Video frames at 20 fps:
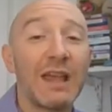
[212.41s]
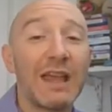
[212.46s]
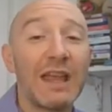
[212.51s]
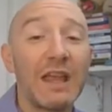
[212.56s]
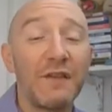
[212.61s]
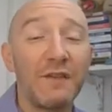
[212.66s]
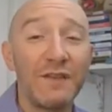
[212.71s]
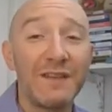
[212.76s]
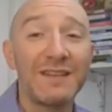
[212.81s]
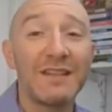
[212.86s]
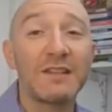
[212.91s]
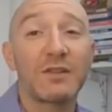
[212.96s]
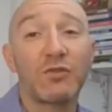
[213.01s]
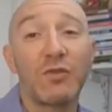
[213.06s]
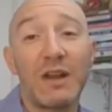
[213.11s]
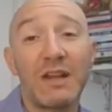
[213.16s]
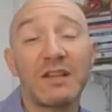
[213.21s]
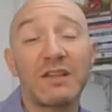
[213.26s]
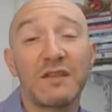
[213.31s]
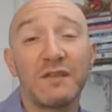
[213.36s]
If it is
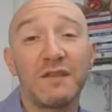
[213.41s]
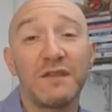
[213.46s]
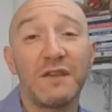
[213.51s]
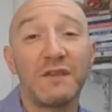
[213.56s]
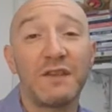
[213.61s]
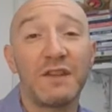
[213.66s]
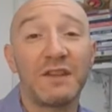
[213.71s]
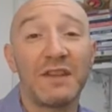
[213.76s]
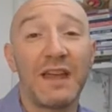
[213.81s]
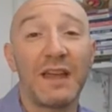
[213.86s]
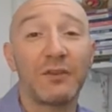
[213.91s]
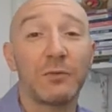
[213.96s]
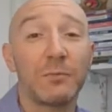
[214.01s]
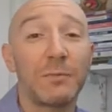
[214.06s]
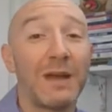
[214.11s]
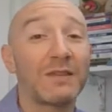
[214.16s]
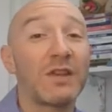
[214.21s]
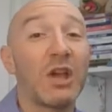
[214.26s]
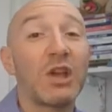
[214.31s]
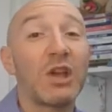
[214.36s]
greater than
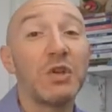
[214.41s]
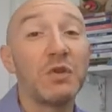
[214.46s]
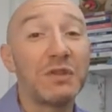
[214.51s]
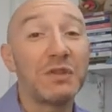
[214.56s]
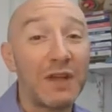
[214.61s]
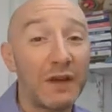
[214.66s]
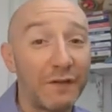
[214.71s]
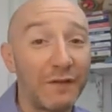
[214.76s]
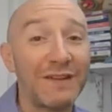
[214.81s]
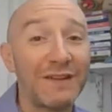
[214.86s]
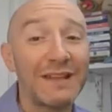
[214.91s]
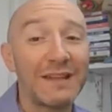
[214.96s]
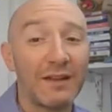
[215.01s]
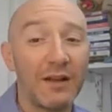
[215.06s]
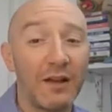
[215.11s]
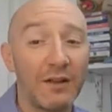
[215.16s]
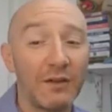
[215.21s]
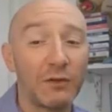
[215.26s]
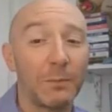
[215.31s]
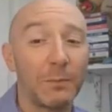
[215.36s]
£50,000, you definitely
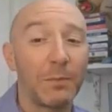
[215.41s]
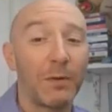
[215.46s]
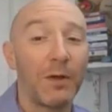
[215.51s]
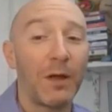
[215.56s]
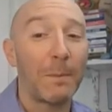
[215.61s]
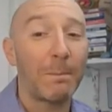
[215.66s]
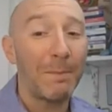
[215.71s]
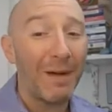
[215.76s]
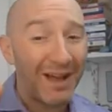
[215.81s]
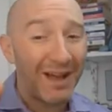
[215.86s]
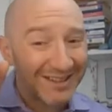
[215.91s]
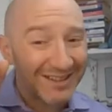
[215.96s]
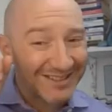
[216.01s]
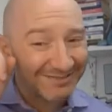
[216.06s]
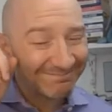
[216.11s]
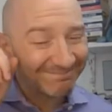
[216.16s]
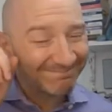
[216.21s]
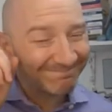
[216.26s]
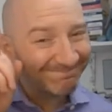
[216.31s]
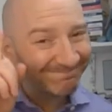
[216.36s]
can't apply.
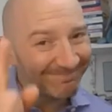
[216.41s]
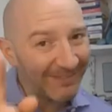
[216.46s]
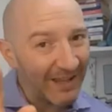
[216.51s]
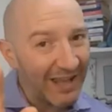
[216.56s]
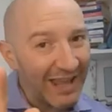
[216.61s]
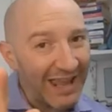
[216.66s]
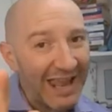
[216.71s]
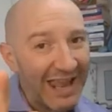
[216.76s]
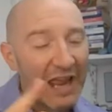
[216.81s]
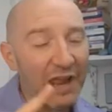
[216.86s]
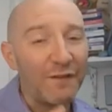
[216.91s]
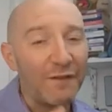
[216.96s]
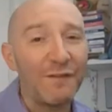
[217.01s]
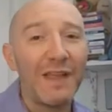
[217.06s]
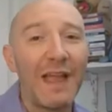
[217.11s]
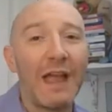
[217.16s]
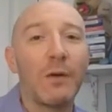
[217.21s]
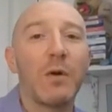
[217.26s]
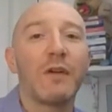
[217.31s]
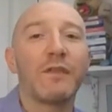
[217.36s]
But if,
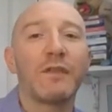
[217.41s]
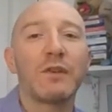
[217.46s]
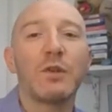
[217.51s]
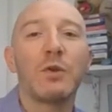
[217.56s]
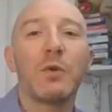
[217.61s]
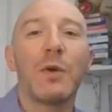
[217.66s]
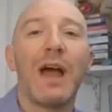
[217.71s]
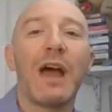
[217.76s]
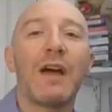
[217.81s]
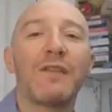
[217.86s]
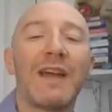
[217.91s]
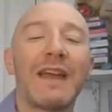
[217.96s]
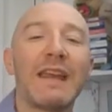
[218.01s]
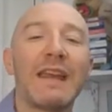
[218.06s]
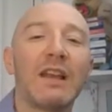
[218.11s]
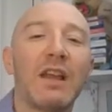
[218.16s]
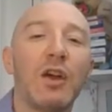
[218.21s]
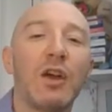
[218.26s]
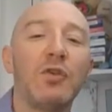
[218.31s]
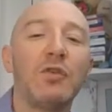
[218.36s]
however, you have
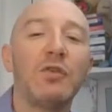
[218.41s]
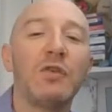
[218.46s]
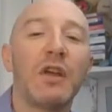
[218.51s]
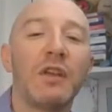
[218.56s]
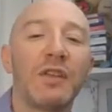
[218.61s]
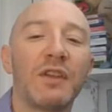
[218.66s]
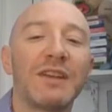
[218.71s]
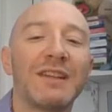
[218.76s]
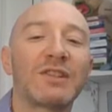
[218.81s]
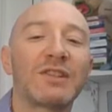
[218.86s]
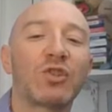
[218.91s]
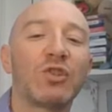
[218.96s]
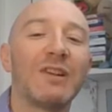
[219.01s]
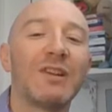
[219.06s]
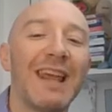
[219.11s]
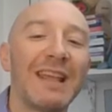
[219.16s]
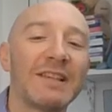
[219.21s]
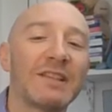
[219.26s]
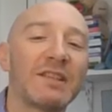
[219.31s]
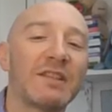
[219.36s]
a loan that is
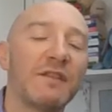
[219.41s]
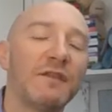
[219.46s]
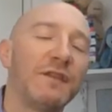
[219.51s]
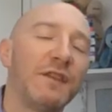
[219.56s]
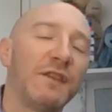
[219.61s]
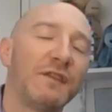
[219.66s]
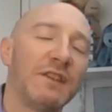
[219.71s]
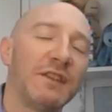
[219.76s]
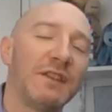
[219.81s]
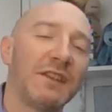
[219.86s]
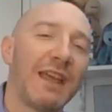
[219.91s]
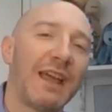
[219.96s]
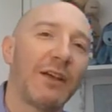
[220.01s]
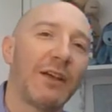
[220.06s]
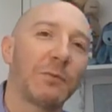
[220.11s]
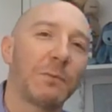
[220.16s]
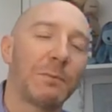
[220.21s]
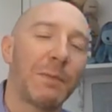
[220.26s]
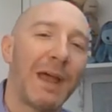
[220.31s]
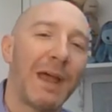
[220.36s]
less than
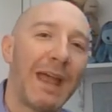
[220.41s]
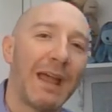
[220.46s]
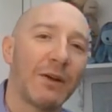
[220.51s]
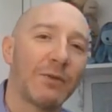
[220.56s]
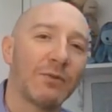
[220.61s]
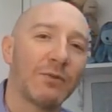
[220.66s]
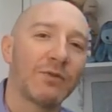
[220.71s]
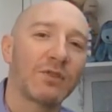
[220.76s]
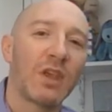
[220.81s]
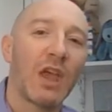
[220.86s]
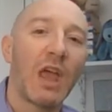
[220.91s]
£50,000